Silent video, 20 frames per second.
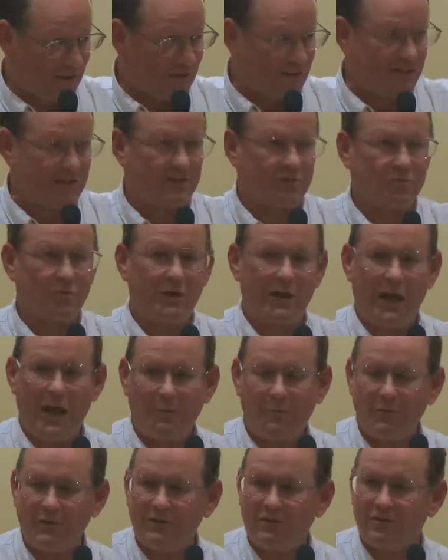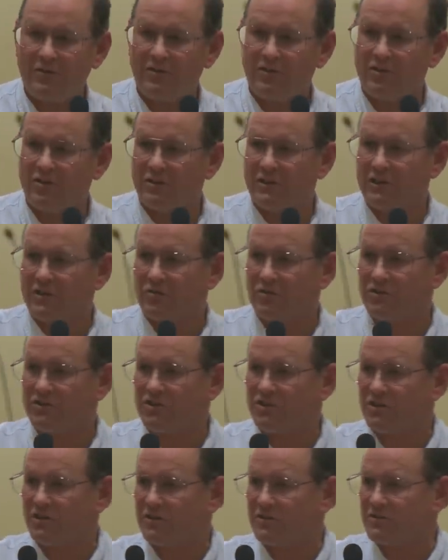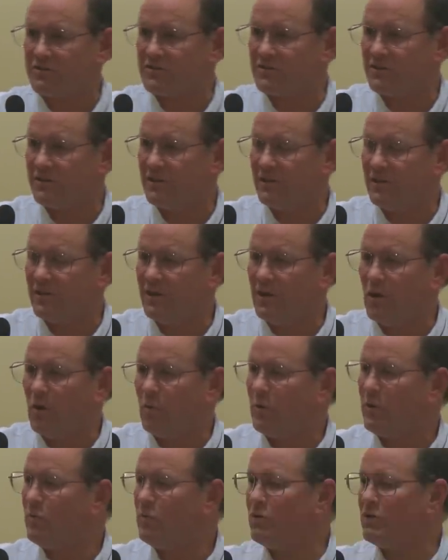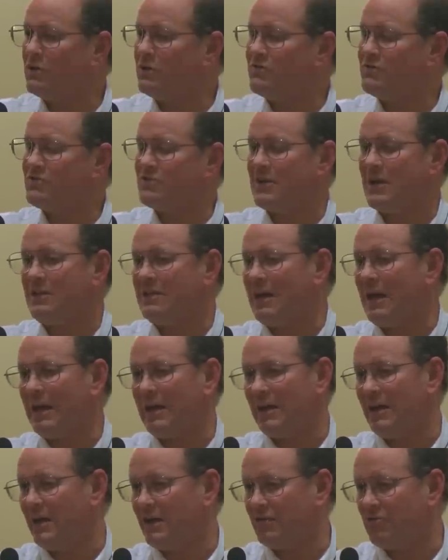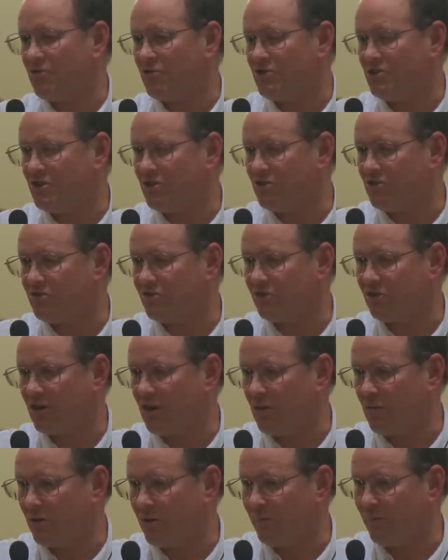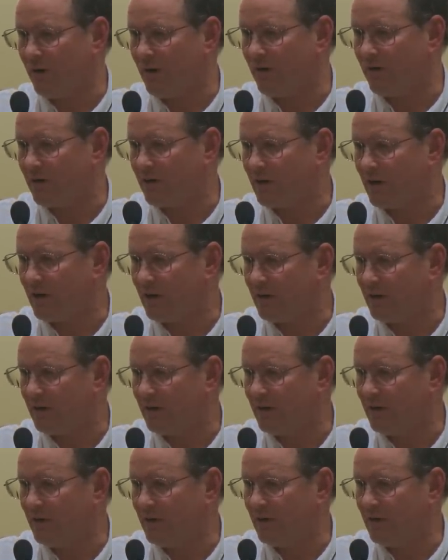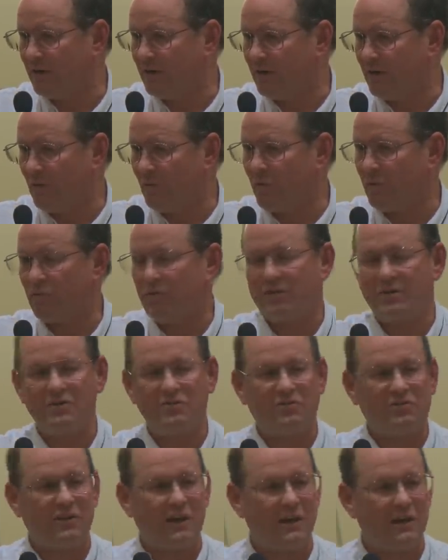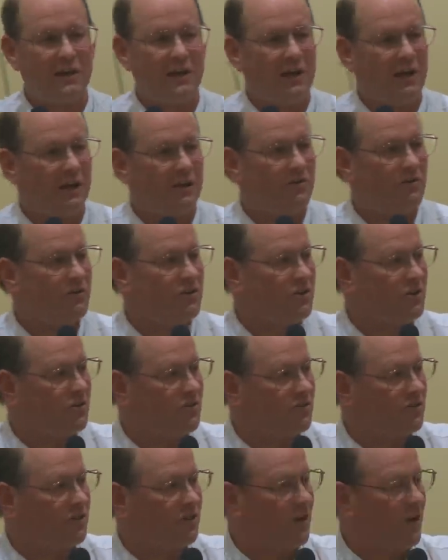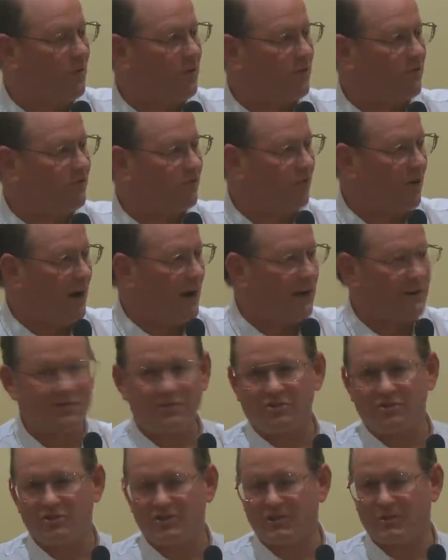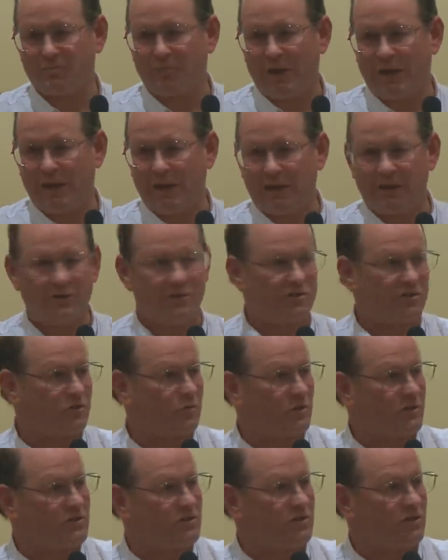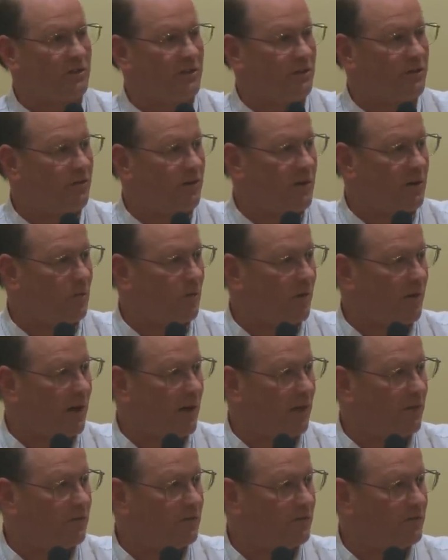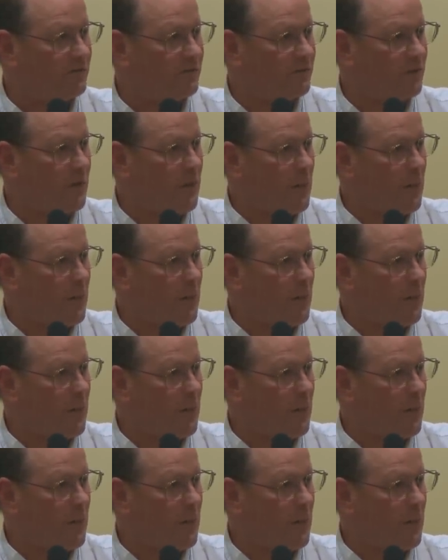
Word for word: This is what happened to the early Christians. We wouldn't have said that a hundred years ago in America. We wouldn't have said it a hundred years ago in France or Spain or Switzerland or anywhere else.